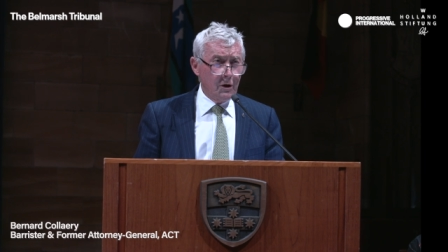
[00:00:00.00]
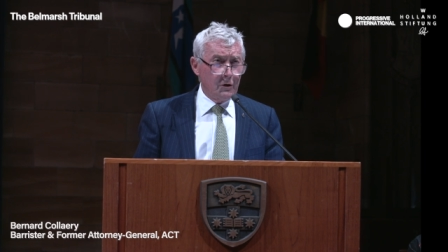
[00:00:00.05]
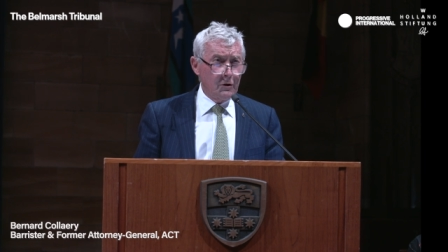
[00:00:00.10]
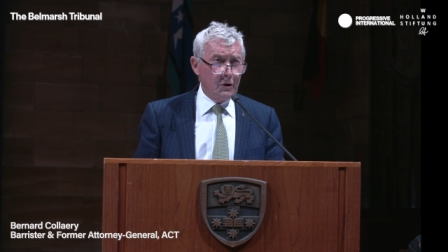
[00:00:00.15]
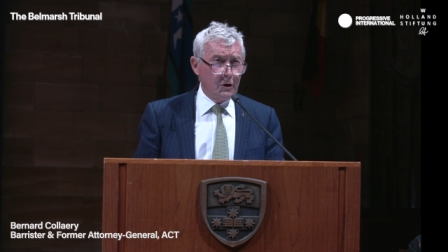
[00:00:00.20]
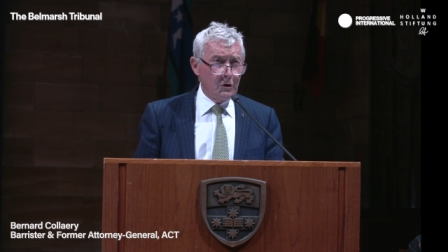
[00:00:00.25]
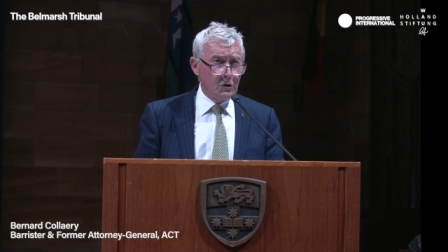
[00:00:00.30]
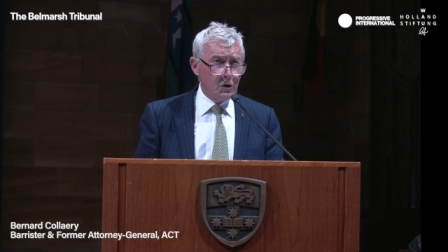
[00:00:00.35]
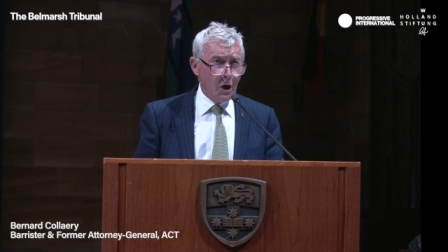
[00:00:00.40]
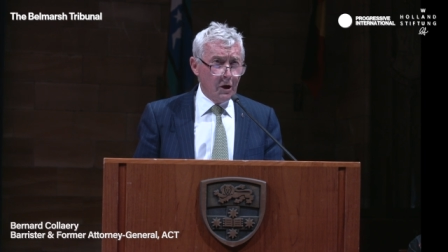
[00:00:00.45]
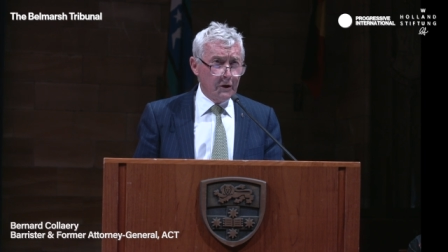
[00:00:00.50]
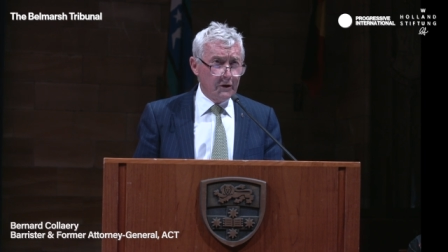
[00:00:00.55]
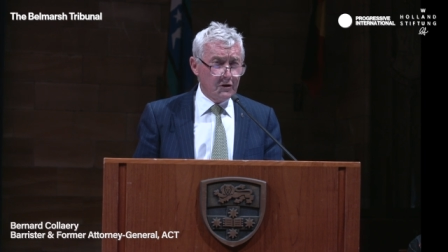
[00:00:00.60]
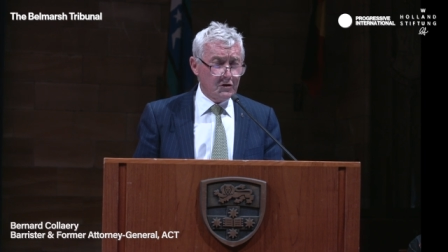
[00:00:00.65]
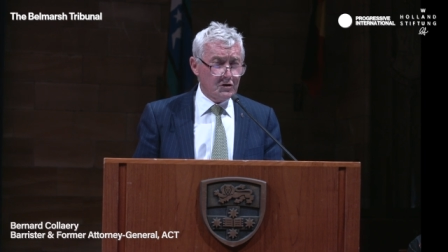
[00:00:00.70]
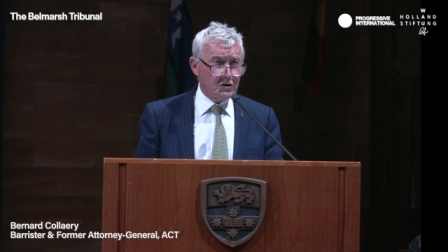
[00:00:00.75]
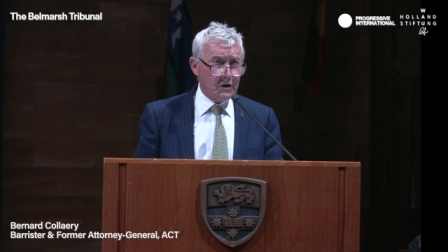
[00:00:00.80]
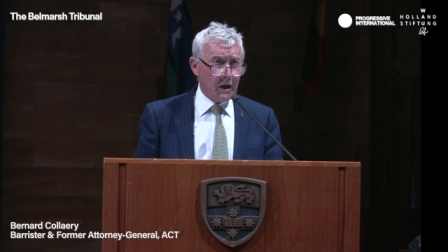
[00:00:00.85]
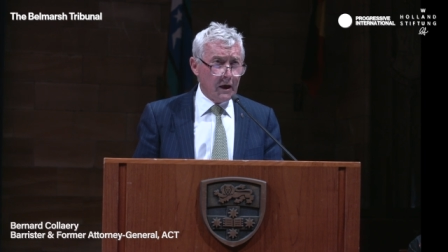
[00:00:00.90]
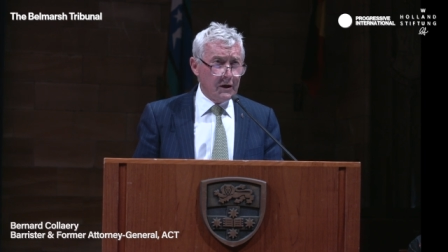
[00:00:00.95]
the United
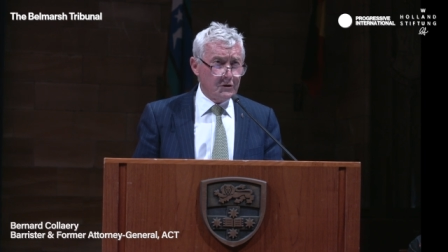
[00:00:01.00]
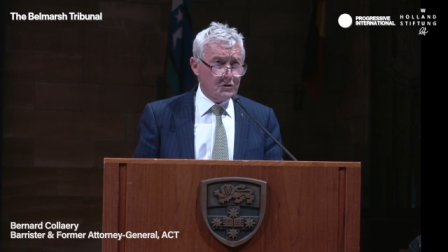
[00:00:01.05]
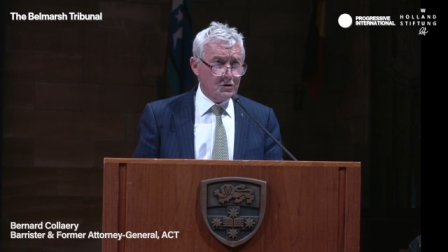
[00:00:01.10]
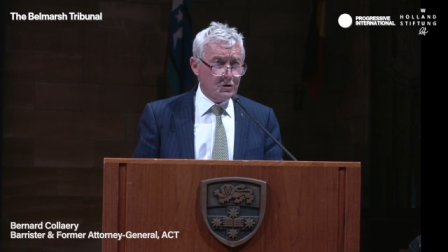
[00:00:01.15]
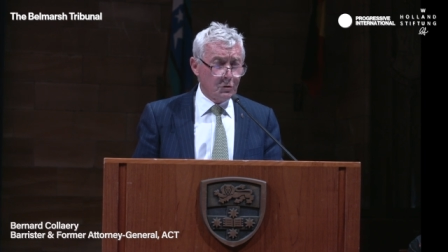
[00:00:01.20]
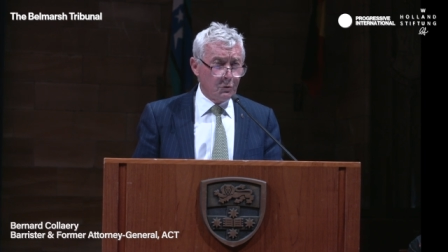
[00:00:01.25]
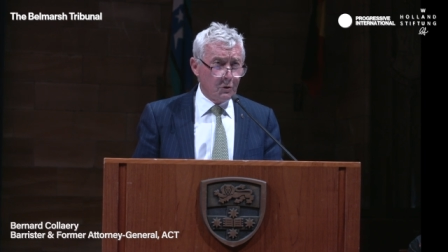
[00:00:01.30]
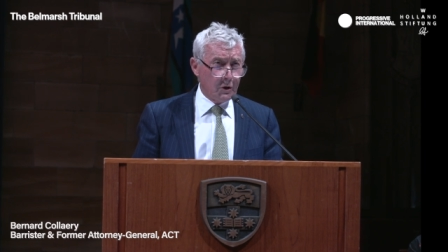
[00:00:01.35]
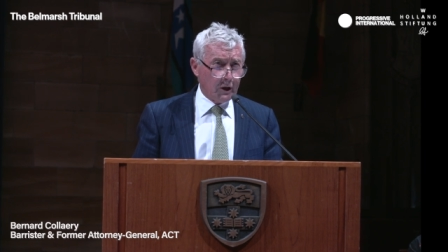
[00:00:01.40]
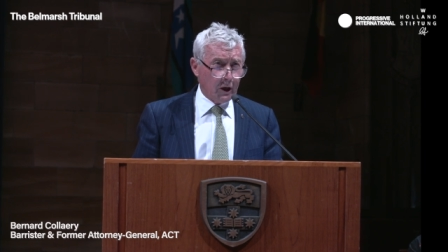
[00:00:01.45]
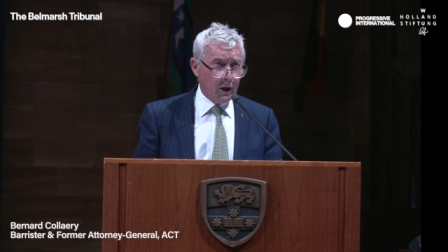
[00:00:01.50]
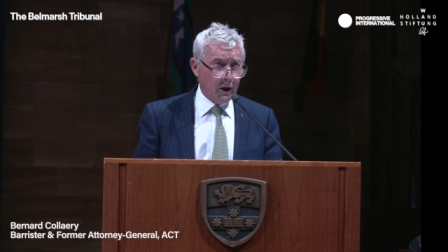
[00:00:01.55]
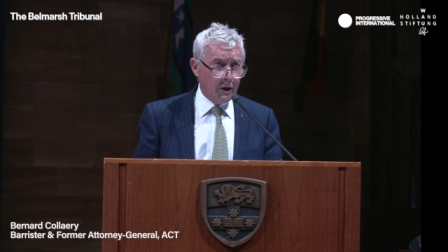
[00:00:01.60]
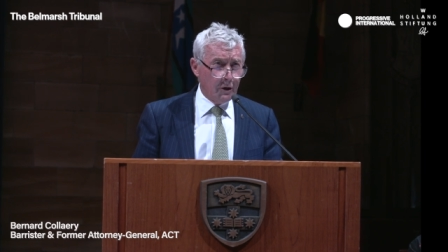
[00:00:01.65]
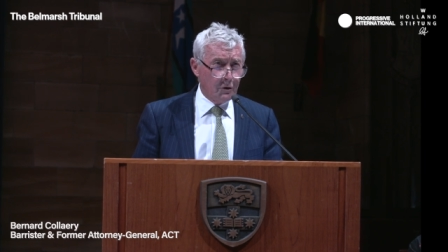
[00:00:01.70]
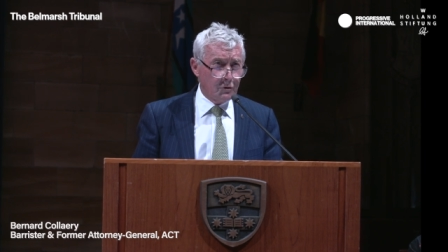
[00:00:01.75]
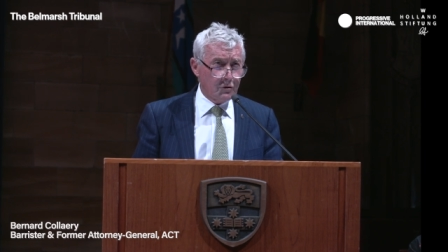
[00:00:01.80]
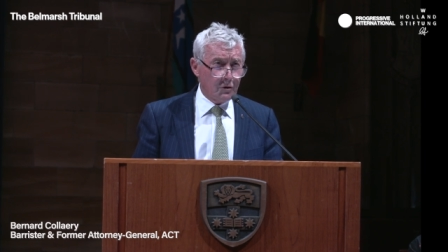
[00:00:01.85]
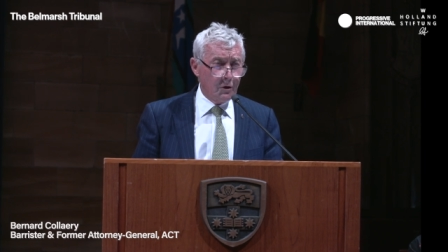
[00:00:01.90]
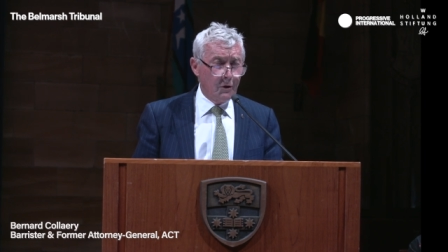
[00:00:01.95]
States to
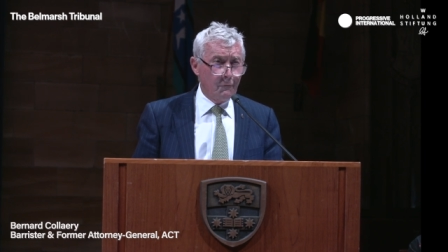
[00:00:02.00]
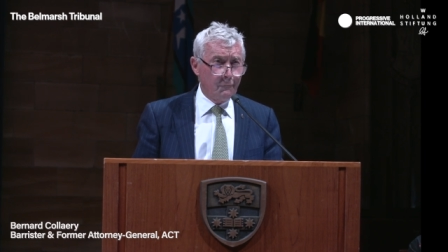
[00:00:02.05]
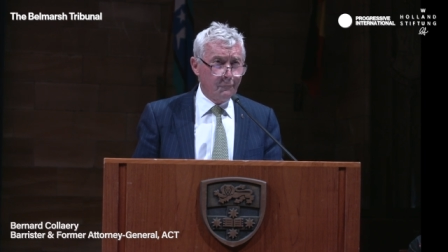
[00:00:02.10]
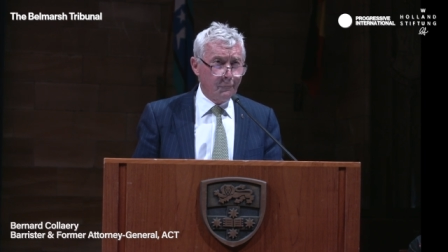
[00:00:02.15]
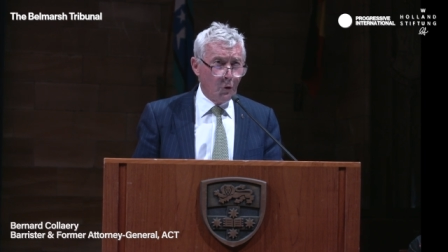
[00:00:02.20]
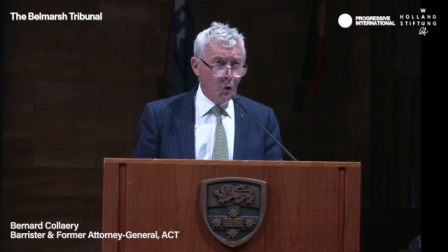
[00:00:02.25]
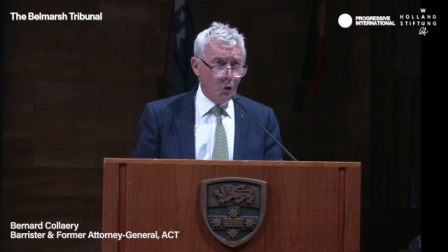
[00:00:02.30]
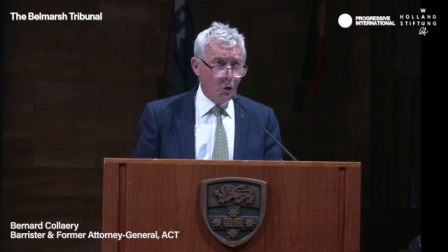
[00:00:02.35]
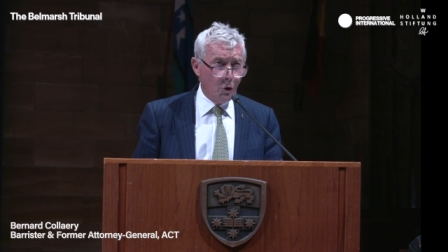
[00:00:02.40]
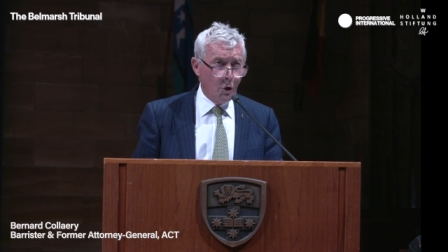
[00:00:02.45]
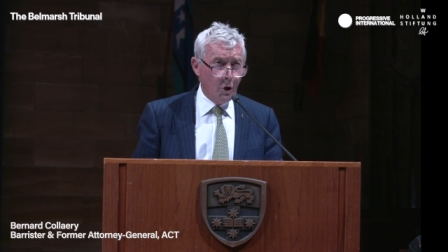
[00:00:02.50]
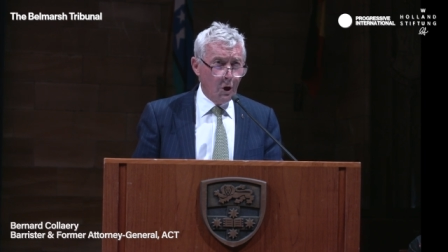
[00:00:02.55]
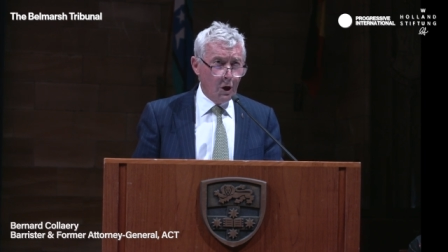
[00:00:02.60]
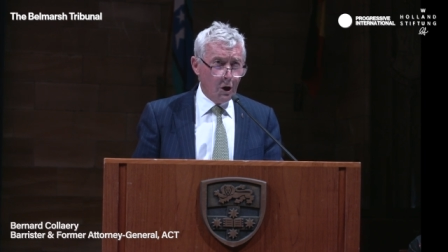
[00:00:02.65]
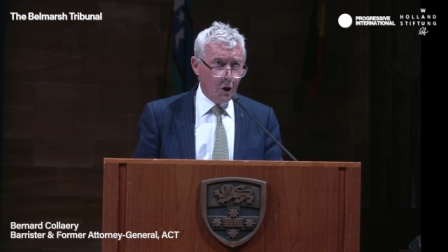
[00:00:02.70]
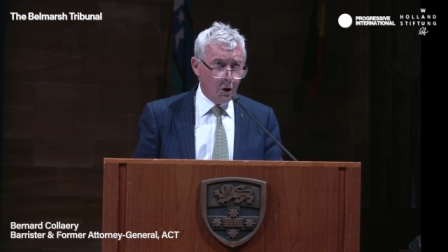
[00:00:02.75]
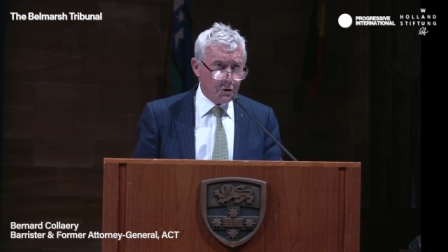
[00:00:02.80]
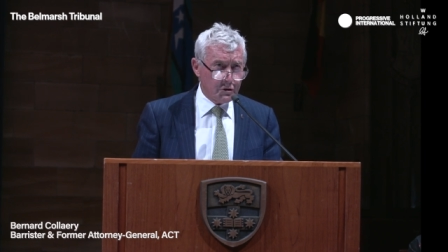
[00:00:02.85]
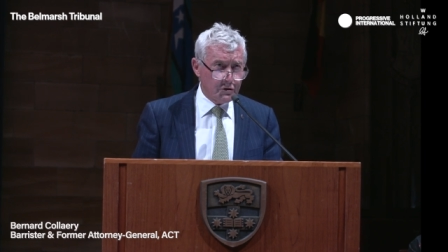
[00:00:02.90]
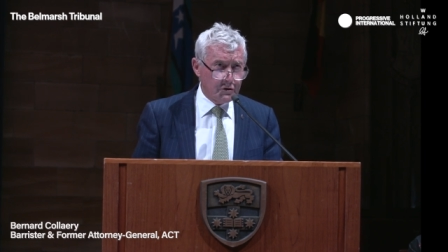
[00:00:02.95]
account for
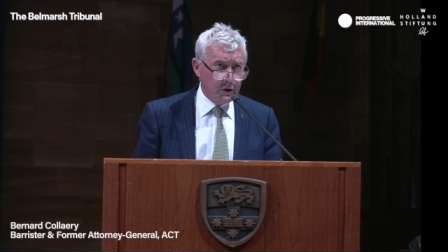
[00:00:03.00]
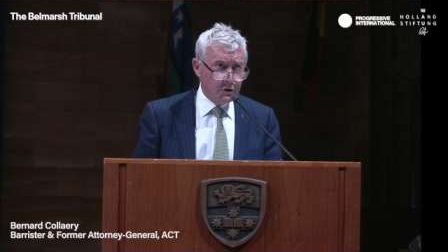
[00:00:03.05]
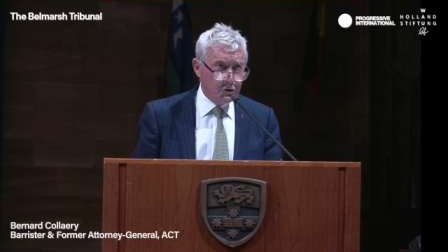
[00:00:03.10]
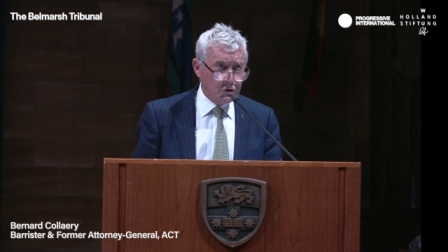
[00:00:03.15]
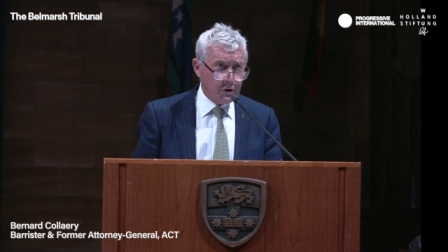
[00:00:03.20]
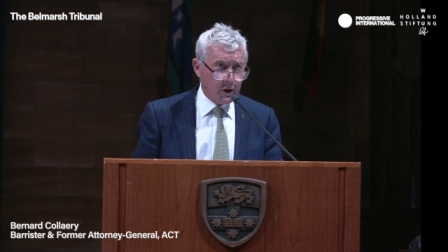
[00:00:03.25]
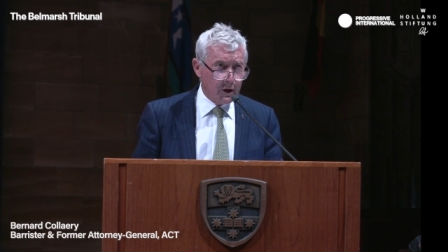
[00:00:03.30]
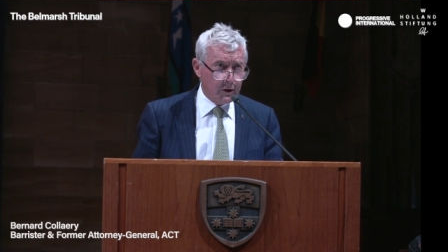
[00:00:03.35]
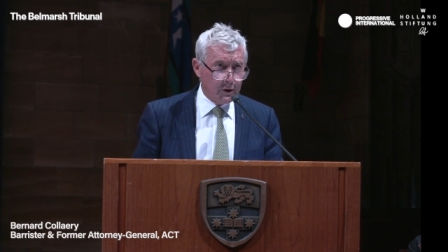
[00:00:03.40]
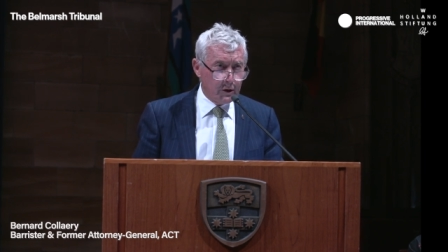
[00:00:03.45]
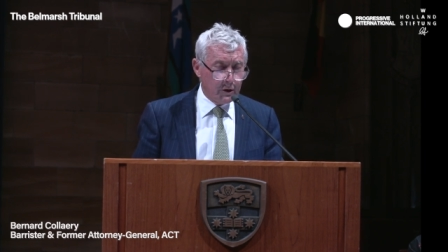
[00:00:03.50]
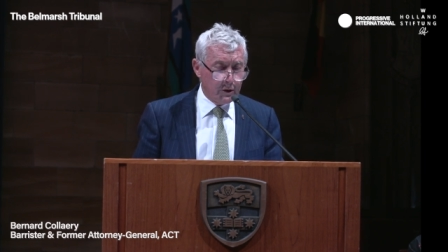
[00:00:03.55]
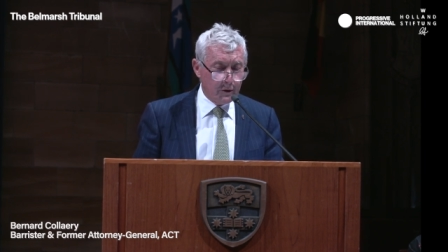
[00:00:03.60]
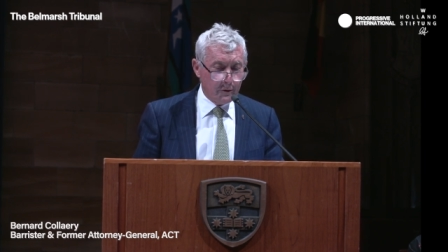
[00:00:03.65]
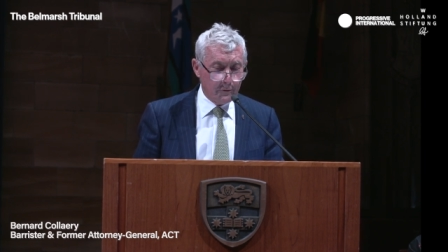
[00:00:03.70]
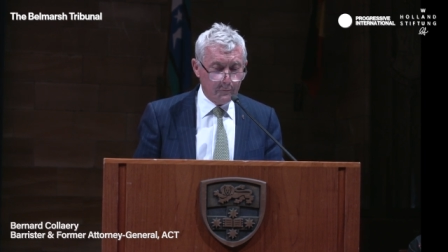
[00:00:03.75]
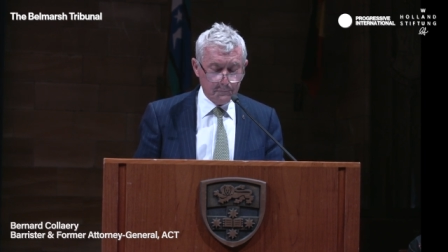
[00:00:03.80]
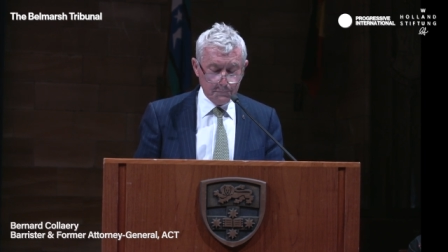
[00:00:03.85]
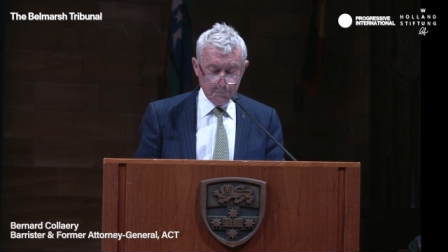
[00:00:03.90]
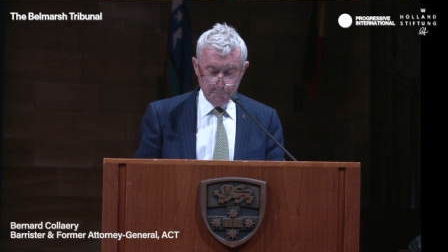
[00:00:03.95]
hostage
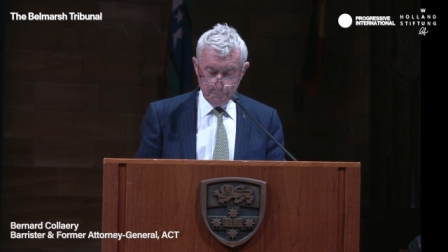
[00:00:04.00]
taking.